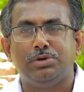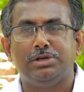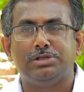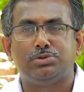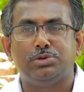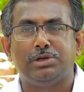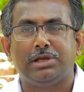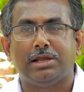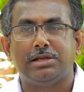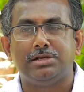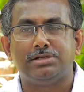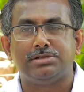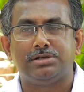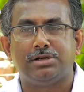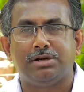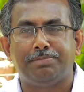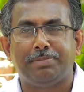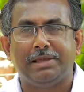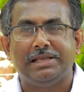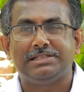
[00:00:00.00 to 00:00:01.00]
who is doing
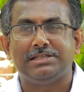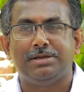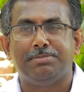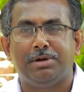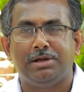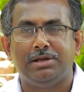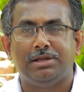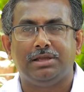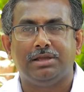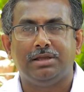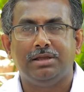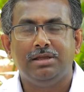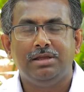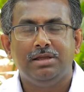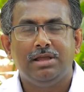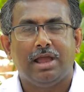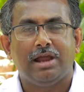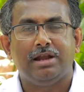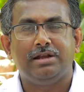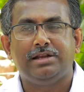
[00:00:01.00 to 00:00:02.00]
adultery pays a money
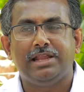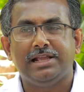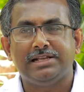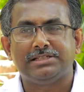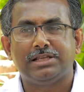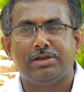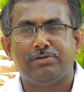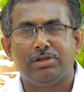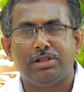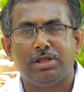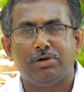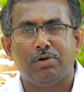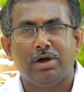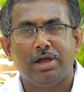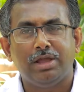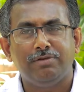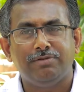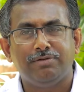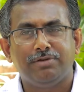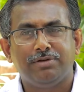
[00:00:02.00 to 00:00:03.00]
and takes away the
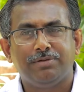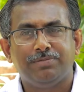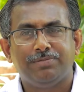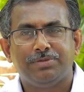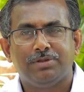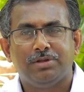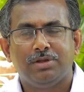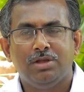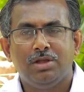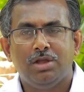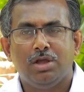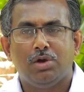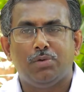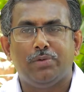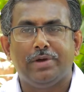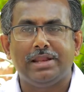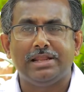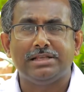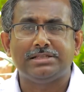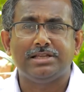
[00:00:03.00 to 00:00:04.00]
wife,
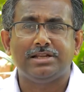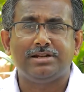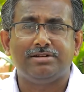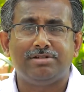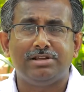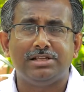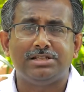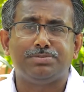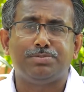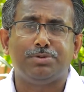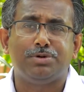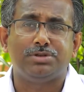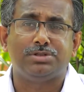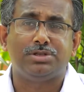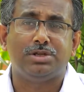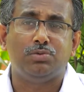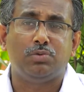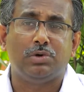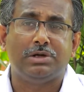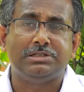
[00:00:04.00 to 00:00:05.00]
whereas the rich
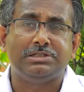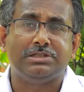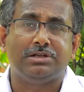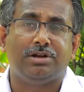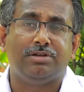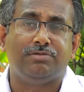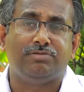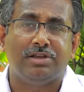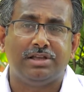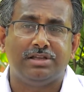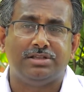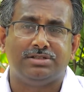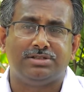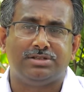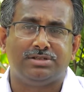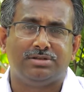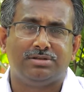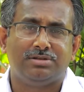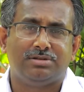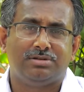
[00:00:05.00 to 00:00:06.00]
person wants
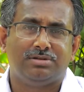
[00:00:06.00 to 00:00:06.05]
revenge,